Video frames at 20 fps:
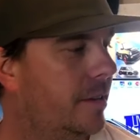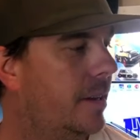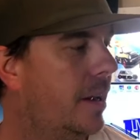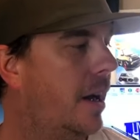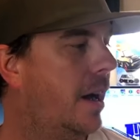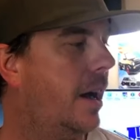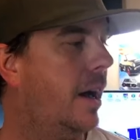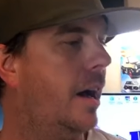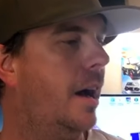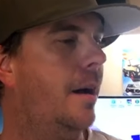
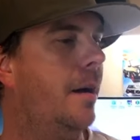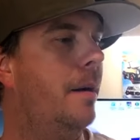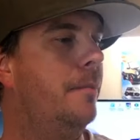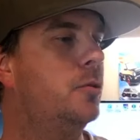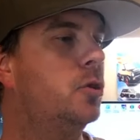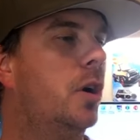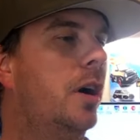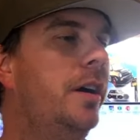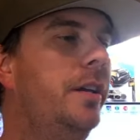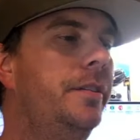I'm
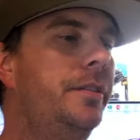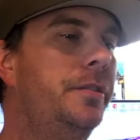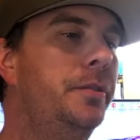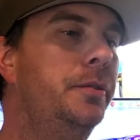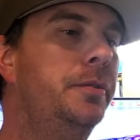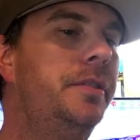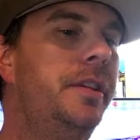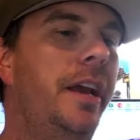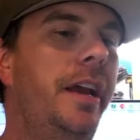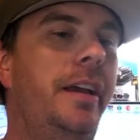trying
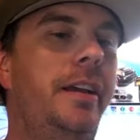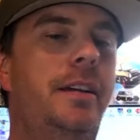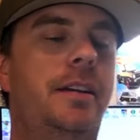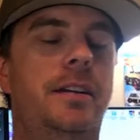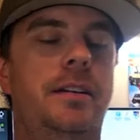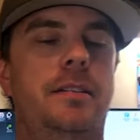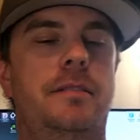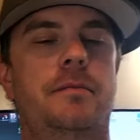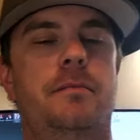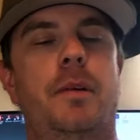to take
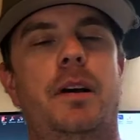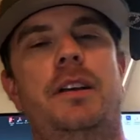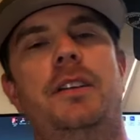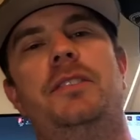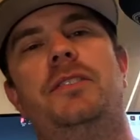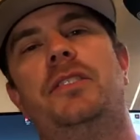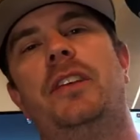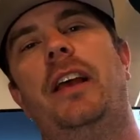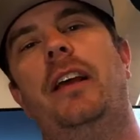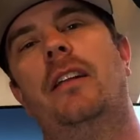my
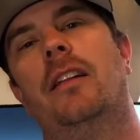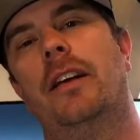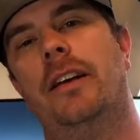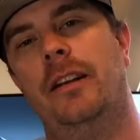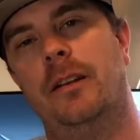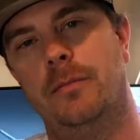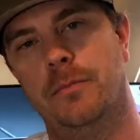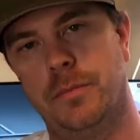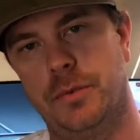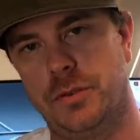scale
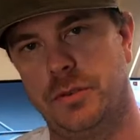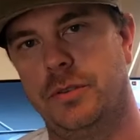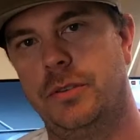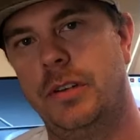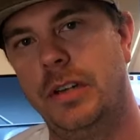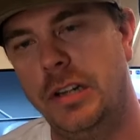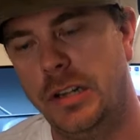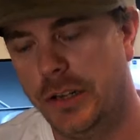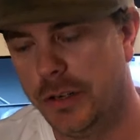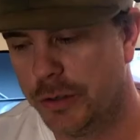items
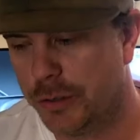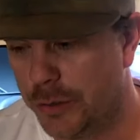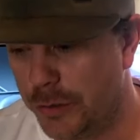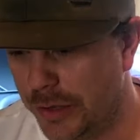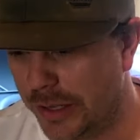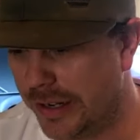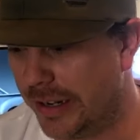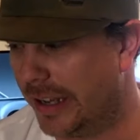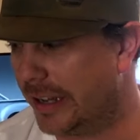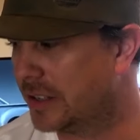to
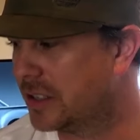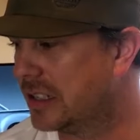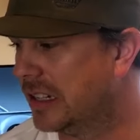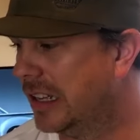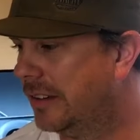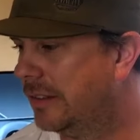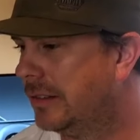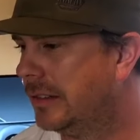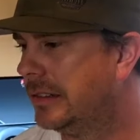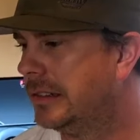the next
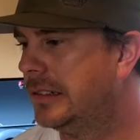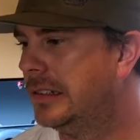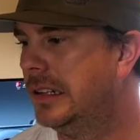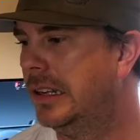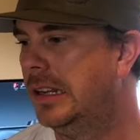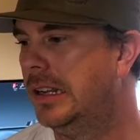level